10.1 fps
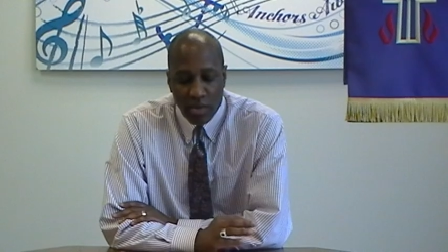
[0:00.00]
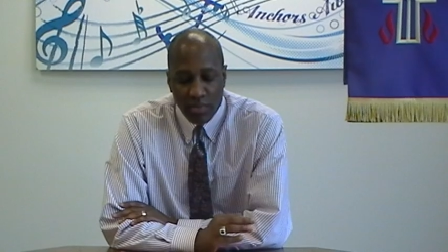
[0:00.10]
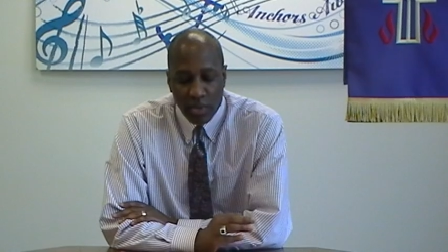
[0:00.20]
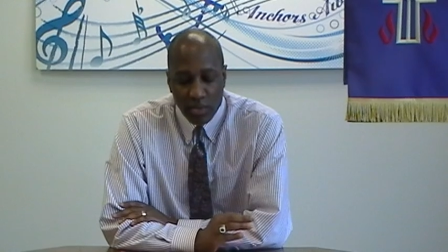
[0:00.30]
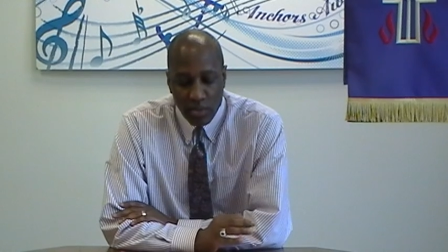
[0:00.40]

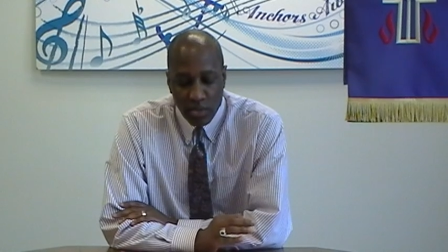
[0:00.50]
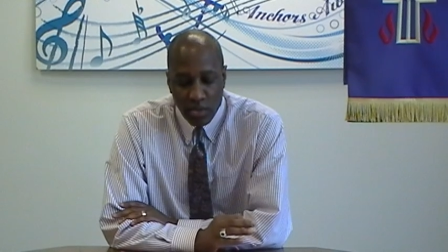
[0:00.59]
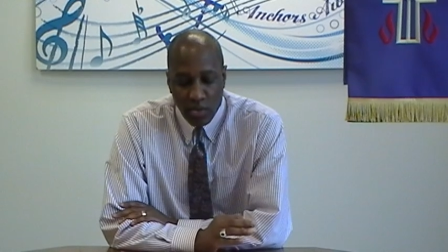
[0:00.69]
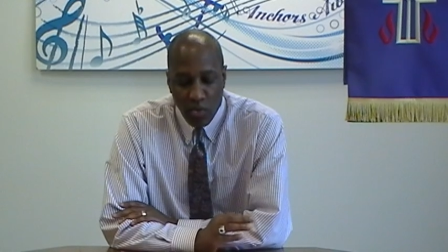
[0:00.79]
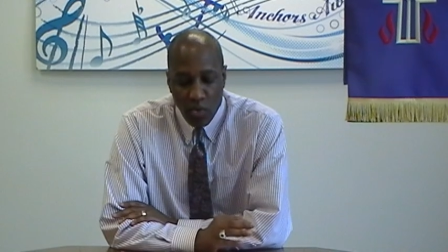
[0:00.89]
of a
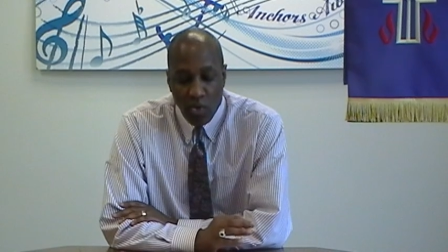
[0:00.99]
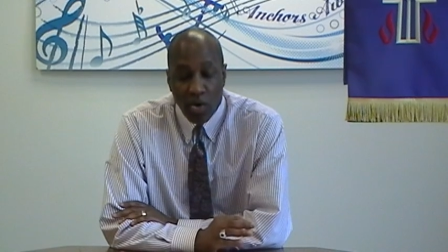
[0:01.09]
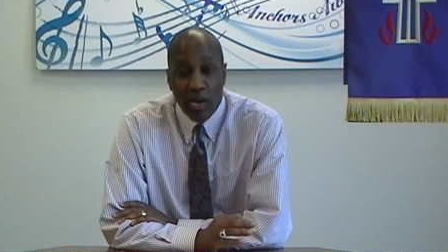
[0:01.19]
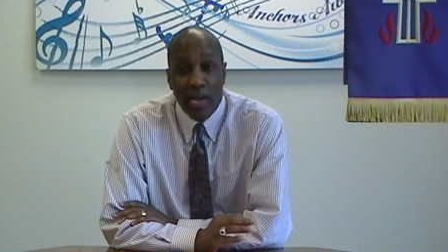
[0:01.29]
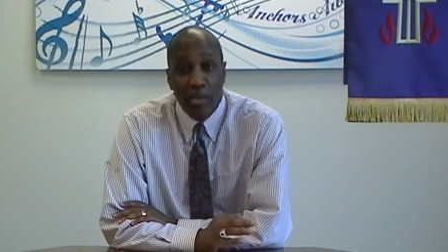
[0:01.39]
good
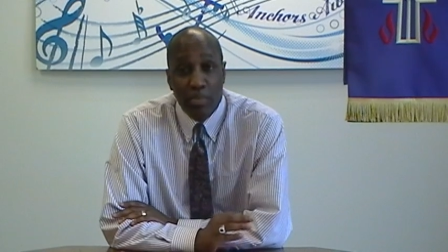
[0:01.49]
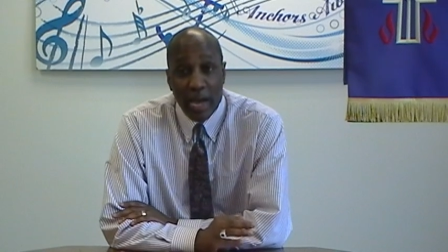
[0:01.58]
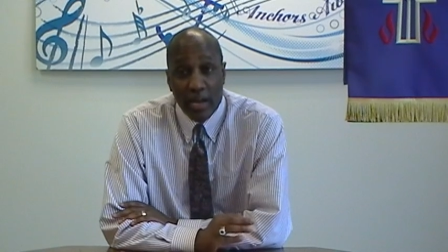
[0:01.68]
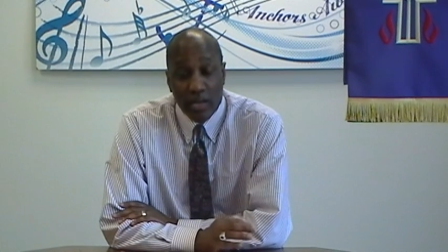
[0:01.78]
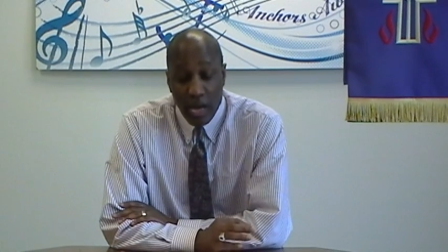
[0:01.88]
or a
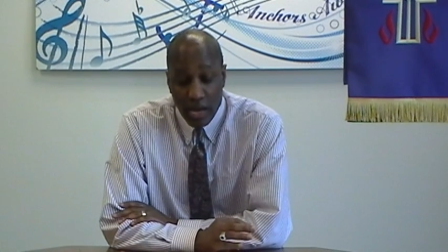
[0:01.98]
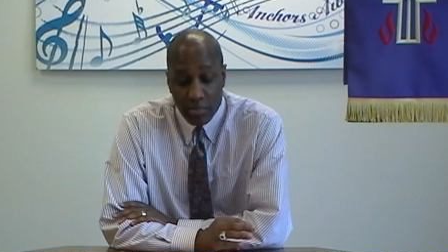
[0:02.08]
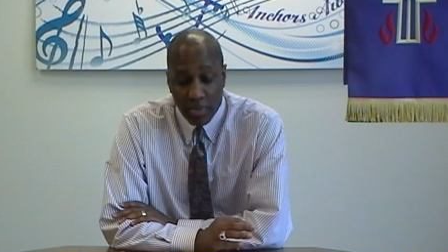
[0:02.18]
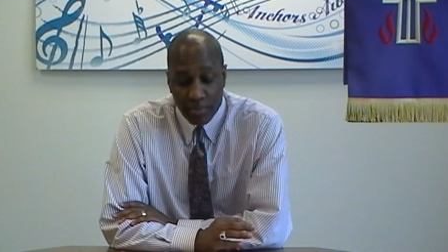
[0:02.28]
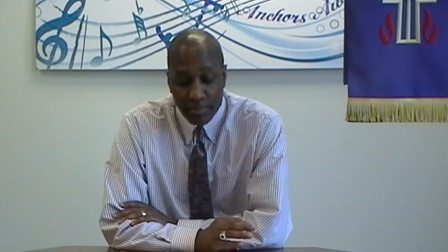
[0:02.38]
bad economy.